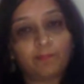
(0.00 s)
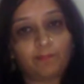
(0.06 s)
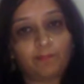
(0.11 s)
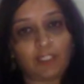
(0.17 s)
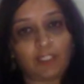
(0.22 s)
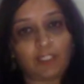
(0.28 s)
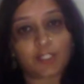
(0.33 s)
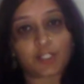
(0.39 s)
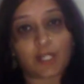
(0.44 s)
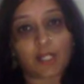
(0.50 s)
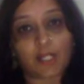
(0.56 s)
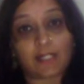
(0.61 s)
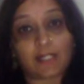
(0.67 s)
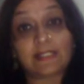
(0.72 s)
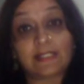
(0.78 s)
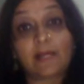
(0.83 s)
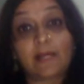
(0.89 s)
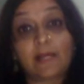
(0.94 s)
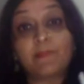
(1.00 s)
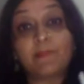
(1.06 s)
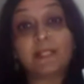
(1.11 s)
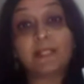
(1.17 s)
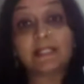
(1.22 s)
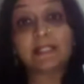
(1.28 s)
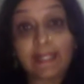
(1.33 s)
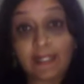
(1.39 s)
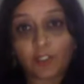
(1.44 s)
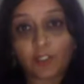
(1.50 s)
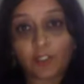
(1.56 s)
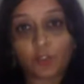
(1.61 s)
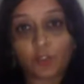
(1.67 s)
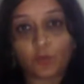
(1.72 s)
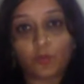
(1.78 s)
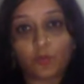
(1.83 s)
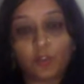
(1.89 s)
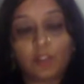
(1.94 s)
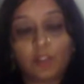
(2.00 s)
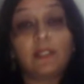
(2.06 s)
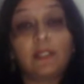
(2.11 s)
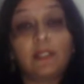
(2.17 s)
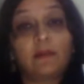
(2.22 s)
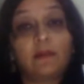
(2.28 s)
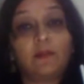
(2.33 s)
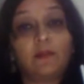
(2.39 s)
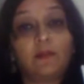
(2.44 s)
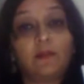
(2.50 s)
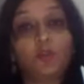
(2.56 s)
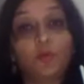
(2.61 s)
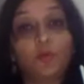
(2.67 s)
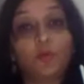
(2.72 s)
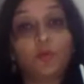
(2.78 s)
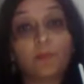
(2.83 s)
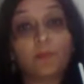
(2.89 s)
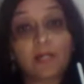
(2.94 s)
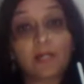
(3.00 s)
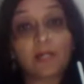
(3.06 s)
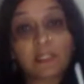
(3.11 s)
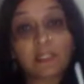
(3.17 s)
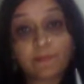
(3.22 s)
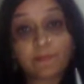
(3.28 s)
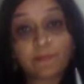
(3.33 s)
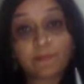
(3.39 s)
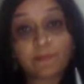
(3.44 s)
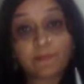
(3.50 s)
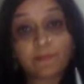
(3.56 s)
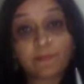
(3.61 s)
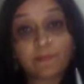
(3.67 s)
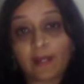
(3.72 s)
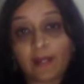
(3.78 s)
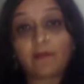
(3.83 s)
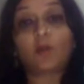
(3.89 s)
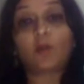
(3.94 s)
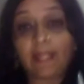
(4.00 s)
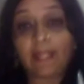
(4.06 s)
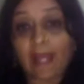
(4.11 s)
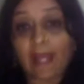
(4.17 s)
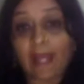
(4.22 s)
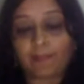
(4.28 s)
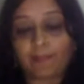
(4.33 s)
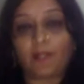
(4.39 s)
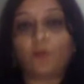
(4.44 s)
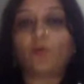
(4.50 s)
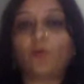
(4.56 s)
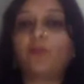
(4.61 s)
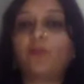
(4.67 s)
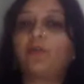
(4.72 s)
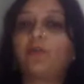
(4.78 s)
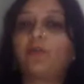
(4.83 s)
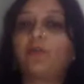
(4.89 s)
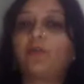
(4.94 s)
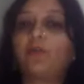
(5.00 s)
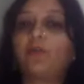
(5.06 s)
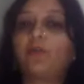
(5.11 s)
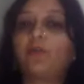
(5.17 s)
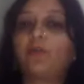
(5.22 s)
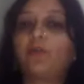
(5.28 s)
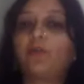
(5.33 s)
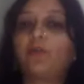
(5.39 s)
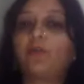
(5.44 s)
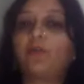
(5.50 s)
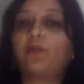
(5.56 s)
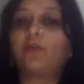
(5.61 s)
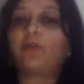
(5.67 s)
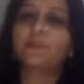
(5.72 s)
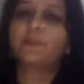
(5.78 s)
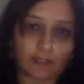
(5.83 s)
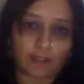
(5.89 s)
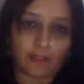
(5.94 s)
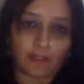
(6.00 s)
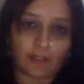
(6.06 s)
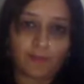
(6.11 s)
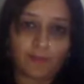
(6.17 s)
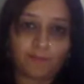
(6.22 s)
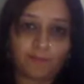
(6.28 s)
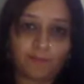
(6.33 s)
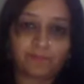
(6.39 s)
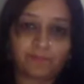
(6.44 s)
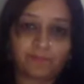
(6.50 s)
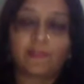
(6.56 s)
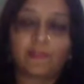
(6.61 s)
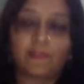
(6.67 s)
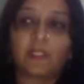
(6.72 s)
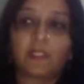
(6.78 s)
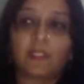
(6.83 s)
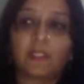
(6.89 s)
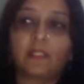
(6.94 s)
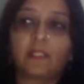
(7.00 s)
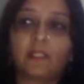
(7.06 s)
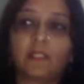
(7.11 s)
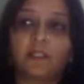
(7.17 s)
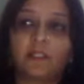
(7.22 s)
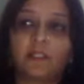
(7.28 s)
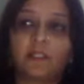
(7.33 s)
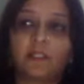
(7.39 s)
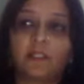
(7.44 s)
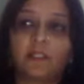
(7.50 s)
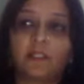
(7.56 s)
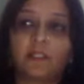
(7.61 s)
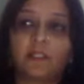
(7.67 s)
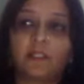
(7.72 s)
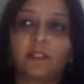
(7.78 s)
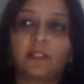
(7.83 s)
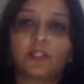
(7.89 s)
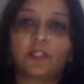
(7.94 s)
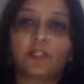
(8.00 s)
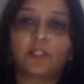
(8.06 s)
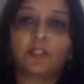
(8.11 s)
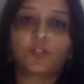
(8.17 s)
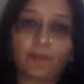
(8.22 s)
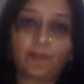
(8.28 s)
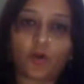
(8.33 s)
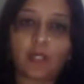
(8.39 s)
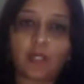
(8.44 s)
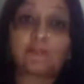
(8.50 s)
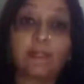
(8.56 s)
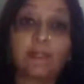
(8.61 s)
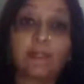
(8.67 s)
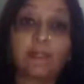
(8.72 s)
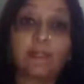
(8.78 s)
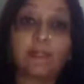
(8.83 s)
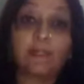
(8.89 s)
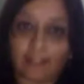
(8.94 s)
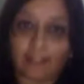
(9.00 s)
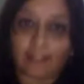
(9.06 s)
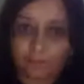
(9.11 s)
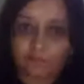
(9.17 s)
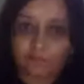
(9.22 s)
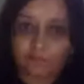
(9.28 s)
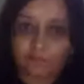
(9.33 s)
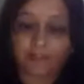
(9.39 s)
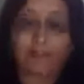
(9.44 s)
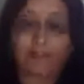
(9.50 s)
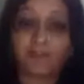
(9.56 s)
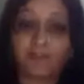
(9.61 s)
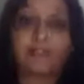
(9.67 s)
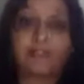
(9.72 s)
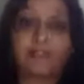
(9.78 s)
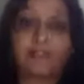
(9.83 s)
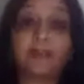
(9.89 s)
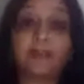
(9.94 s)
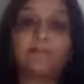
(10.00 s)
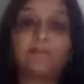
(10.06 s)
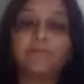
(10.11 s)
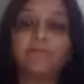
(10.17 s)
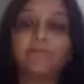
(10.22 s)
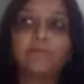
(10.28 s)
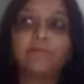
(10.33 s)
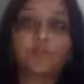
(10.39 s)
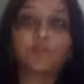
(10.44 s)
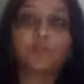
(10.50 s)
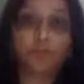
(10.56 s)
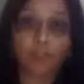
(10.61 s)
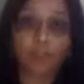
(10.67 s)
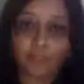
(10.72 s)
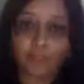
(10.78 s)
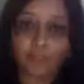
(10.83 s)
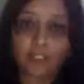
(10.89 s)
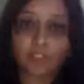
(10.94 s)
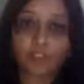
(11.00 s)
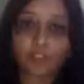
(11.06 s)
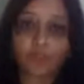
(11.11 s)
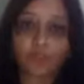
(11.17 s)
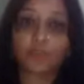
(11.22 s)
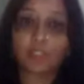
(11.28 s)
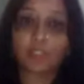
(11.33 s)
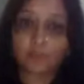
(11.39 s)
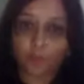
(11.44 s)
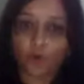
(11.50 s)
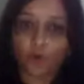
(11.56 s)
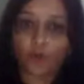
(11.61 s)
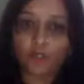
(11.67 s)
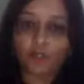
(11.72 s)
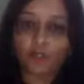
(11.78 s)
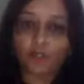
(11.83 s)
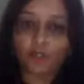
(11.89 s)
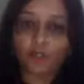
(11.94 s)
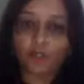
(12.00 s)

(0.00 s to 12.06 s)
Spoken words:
media channels are misleading you, you must be aware what really happened. And what really happened was pretty simple. The Supreme government time, they've given them 3 weeks to respond